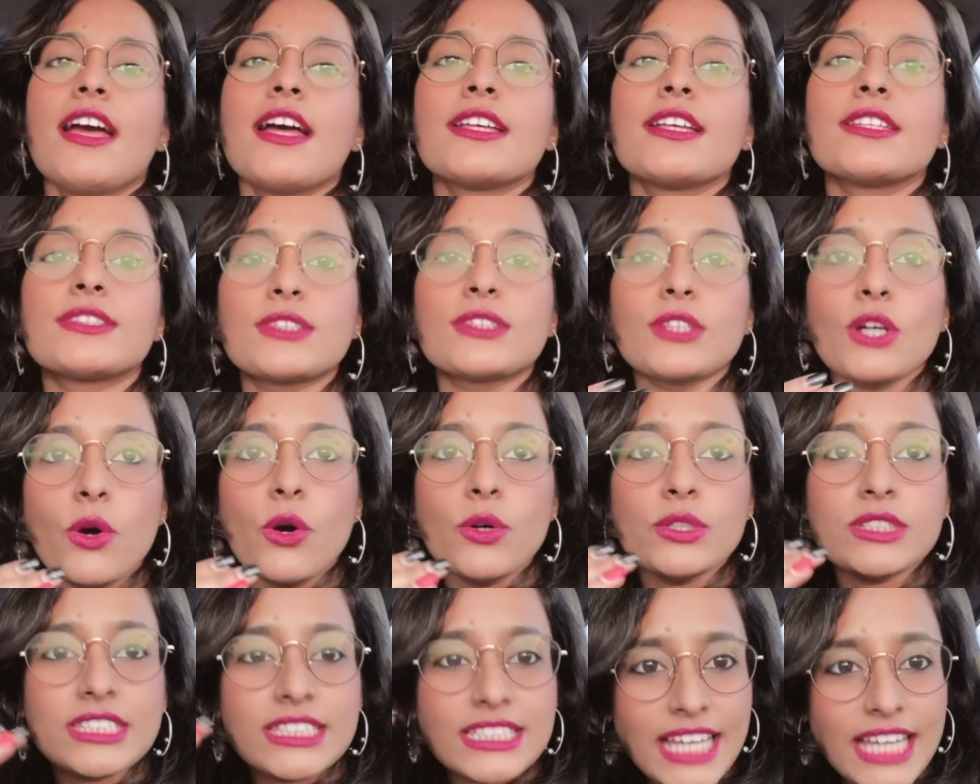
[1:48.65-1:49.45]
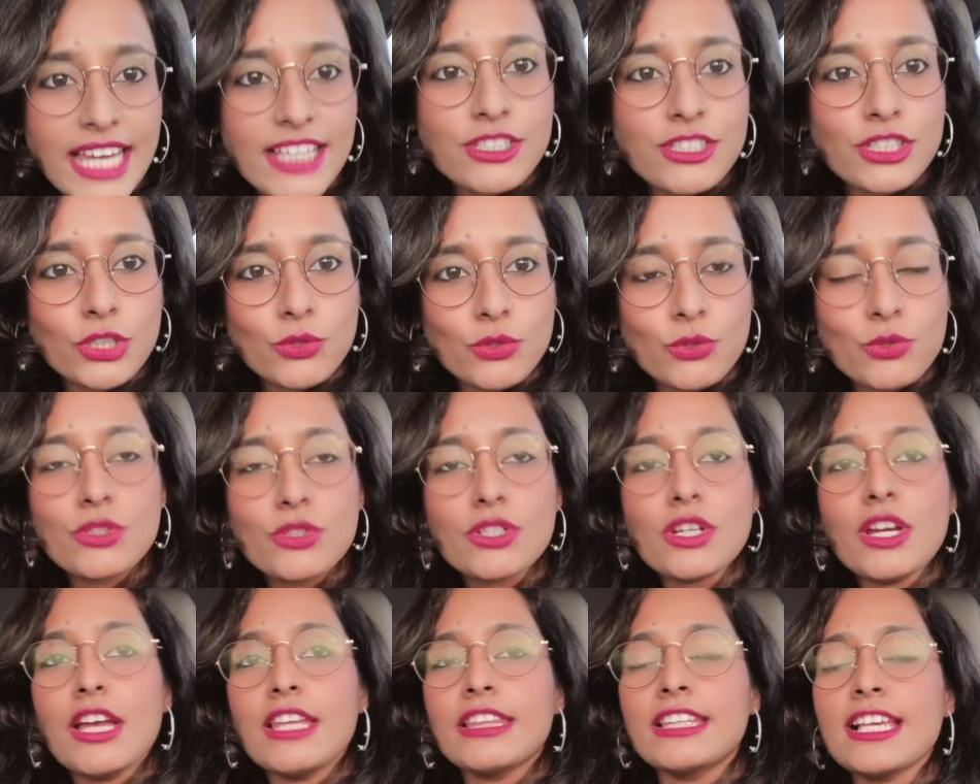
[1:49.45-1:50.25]
So stay tuned.
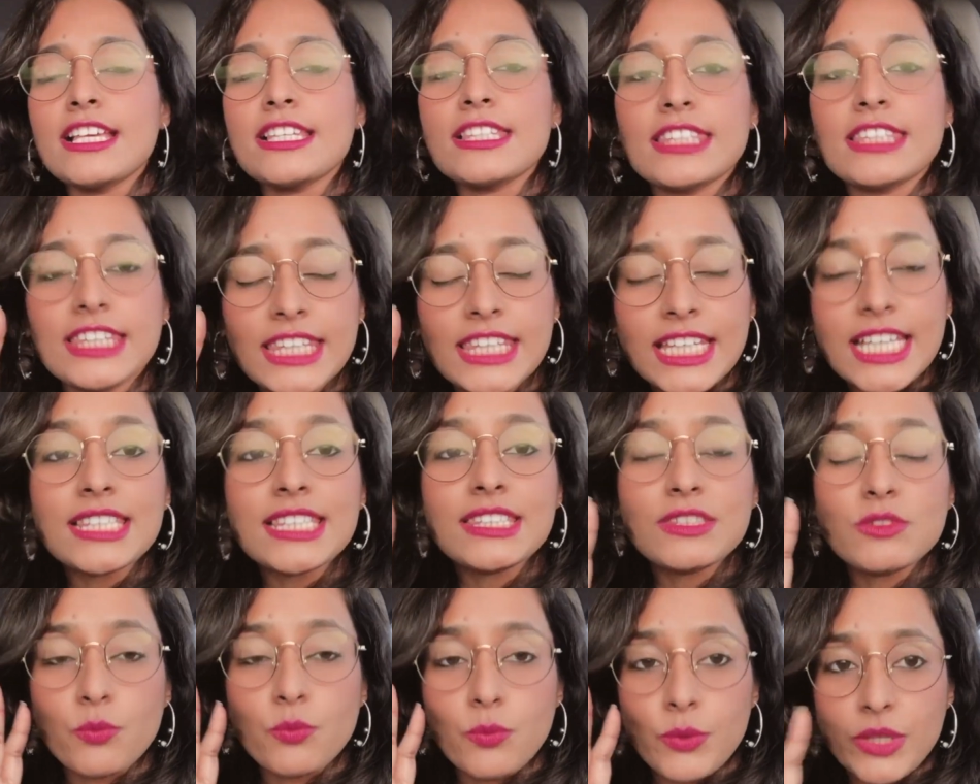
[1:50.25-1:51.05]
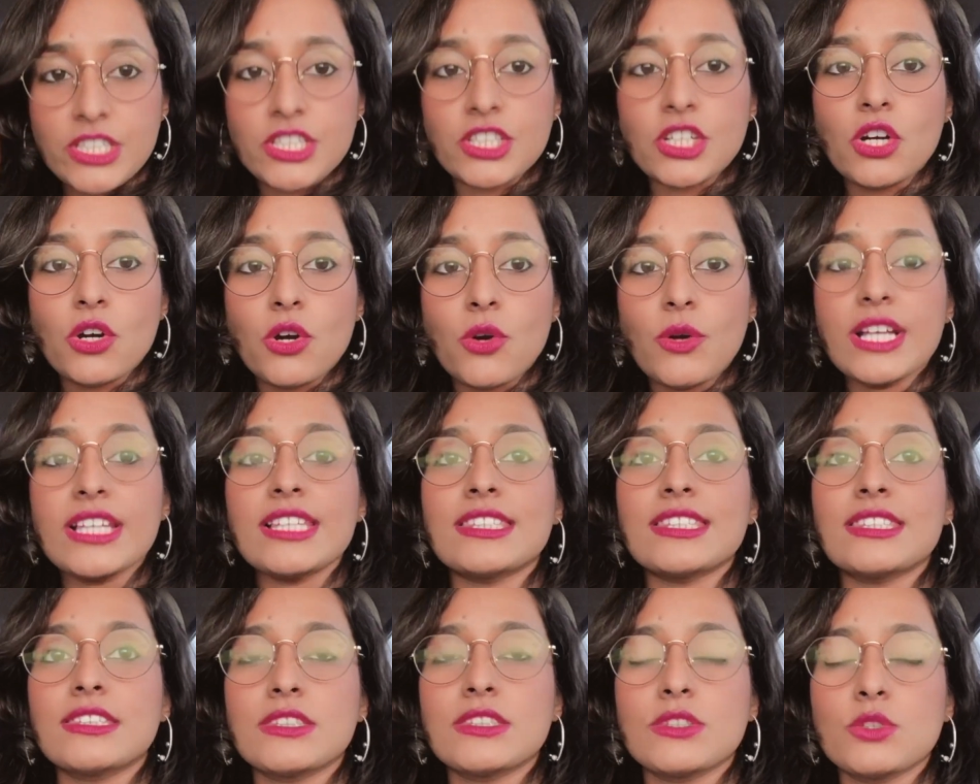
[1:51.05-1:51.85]
This video is
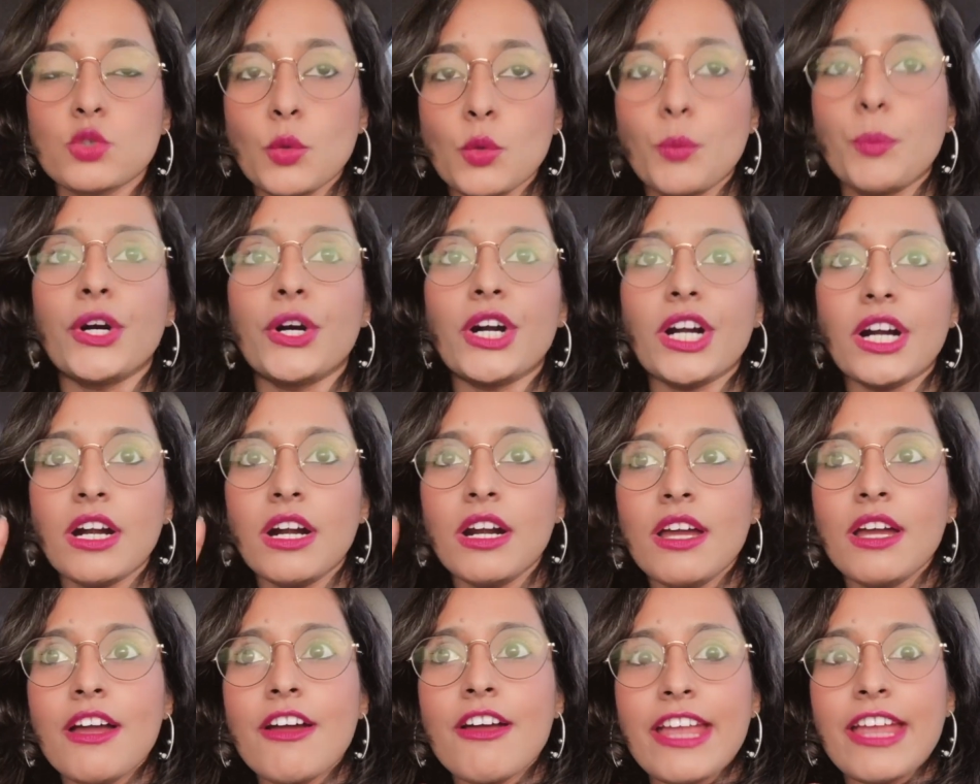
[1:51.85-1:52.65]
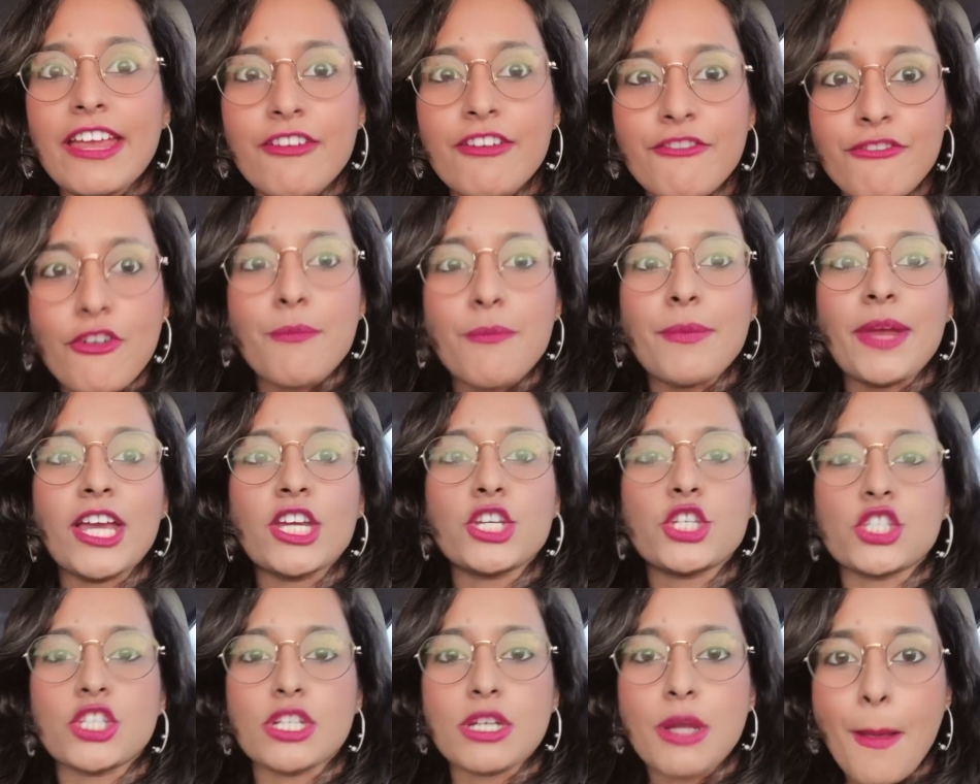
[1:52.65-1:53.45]
super
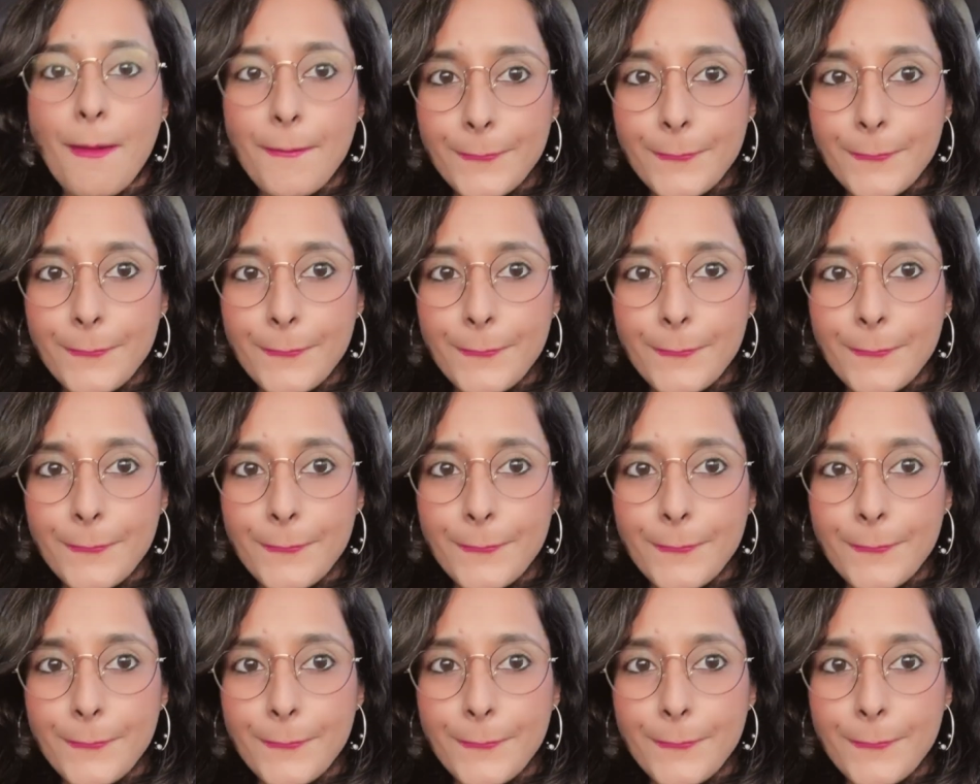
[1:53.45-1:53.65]
information